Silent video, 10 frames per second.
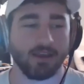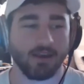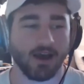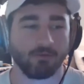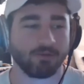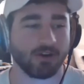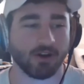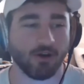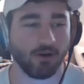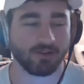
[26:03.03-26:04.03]
I was on
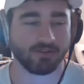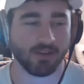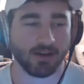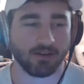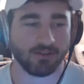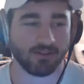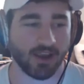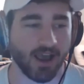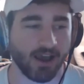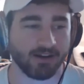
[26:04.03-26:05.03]
a call with this lady, and she's
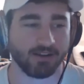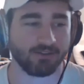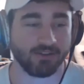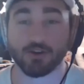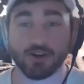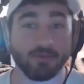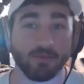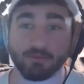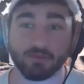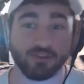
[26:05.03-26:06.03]
like, she
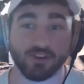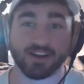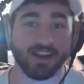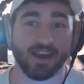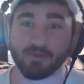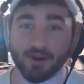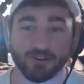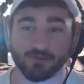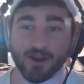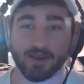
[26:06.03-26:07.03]
didn't have the
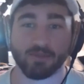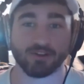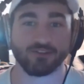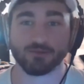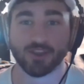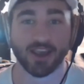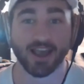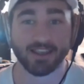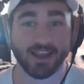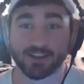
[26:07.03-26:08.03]
budget, right? But she was like,
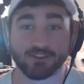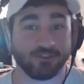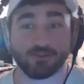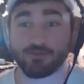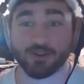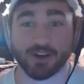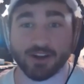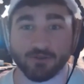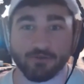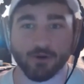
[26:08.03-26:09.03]
I could just feel it
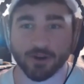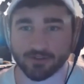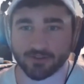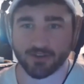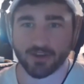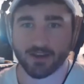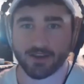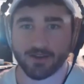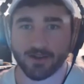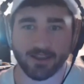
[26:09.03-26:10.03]
in your voice.
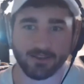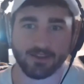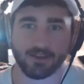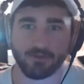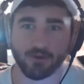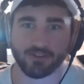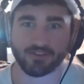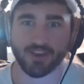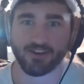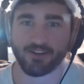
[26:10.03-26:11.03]
And if you could
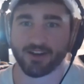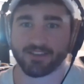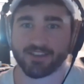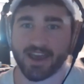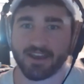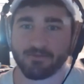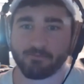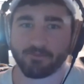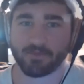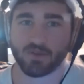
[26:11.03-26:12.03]
sell on that,
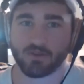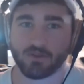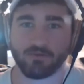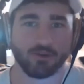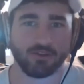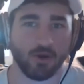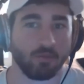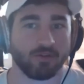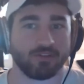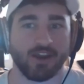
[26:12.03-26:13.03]
if you could sell
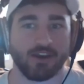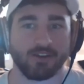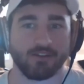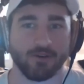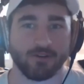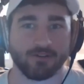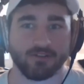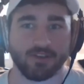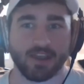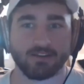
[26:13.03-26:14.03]
personality
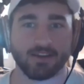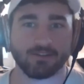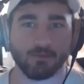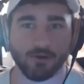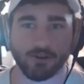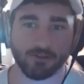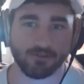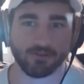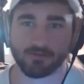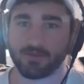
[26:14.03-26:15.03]
first and
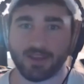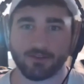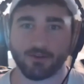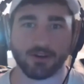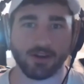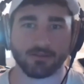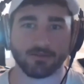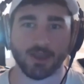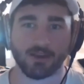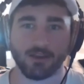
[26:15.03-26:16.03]
testimonials, that's all it
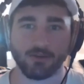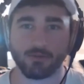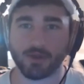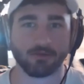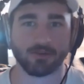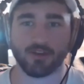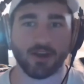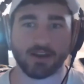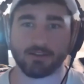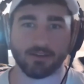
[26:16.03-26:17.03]
is, man. You'd be able to sell
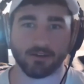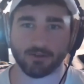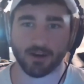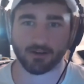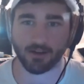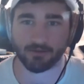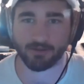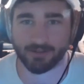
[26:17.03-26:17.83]
anything your entire life.